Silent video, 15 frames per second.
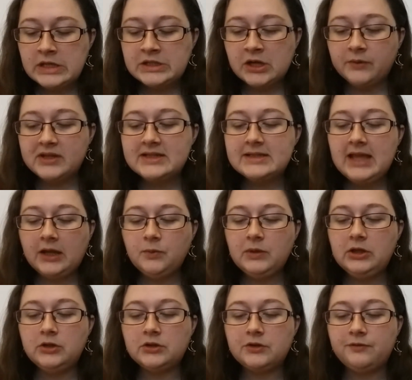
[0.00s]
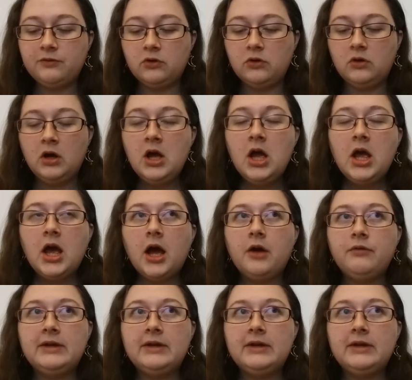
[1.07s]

So instead we looked for a